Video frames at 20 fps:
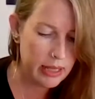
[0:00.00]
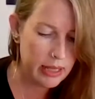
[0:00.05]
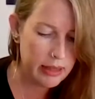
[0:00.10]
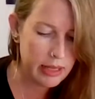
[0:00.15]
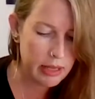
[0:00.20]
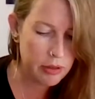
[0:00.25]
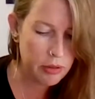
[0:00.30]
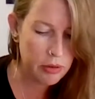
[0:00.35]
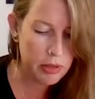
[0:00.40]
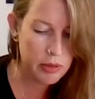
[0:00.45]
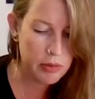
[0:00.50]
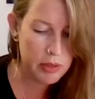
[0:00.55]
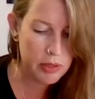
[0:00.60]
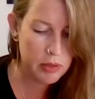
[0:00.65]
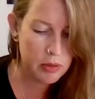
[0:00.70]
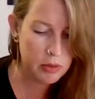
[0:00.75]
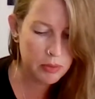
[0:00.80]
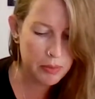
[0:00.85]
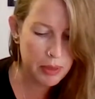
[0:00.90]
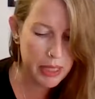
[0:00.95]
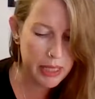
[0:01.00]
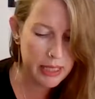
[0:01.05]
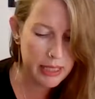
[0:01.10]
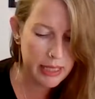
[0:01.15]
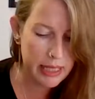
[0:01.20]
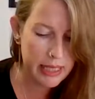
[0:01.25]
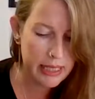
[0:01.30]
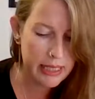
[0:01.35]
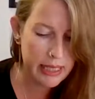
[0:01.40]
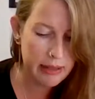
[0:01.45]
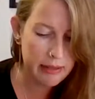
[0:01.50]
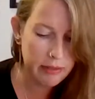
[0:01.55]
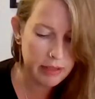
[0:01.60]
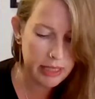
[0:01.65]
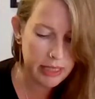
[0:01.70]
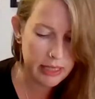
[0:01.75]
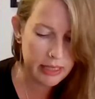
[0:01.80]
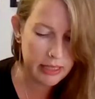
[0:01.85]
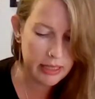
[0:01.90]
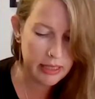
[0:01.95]
and they thought I was called Bernadette
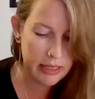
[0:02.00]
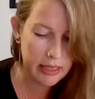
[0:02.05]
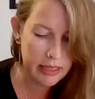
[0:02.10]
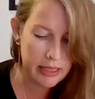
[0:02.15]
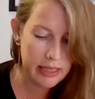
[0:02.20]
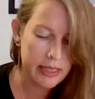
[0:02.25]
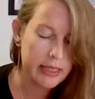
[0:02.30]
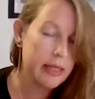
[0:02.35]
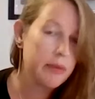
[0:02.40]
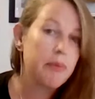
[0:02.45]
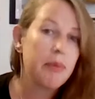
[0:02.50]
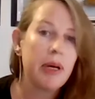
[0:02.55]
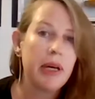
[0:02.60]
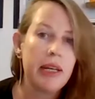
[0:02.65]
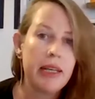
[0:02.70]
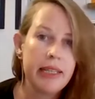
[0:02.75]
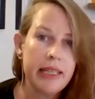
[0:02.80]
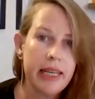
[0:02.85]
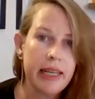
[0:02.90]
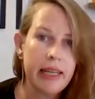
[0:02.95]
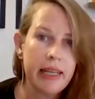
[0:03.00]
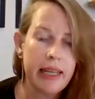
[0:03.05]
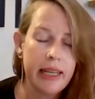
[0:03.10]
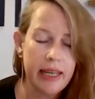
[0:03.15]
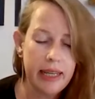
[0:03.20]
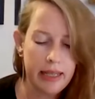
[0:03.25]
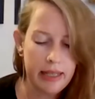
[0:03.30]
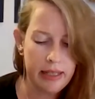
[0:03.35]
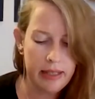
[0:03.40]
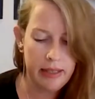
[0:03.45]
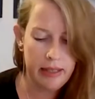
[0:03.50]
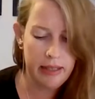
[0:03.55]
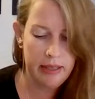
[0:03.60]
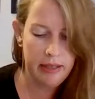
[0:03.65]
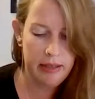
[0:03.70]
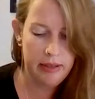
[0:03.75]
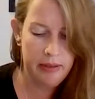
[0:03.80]
Devlin because I said Bernadette again.